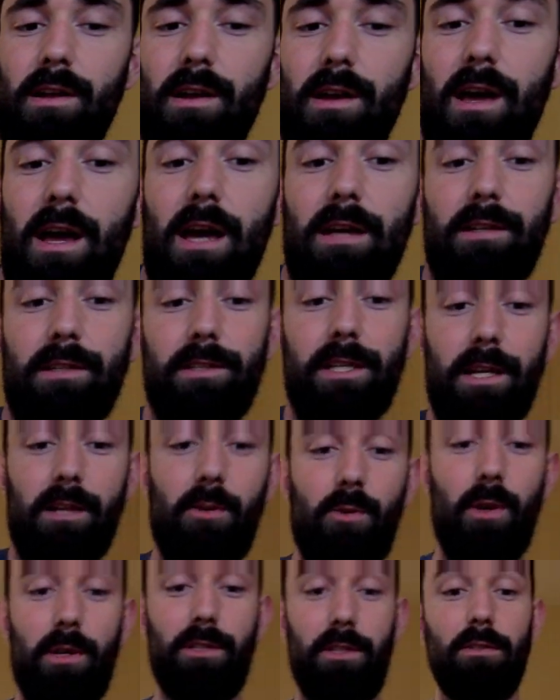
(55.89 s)
And the second
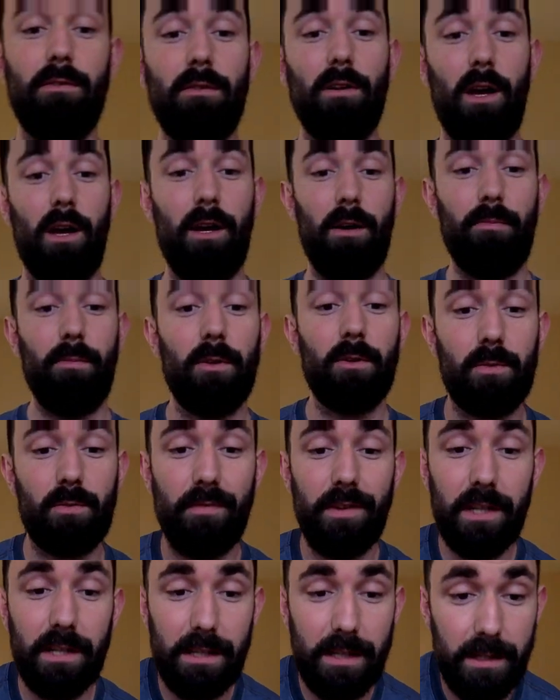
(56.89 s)
question was
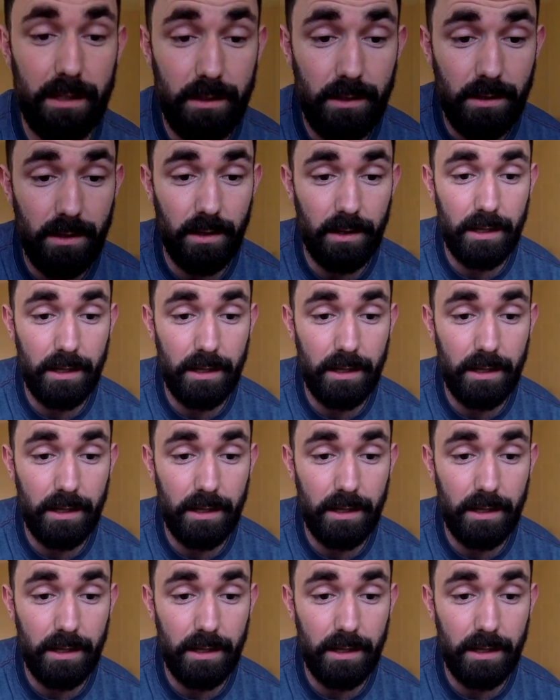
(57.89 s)
written in.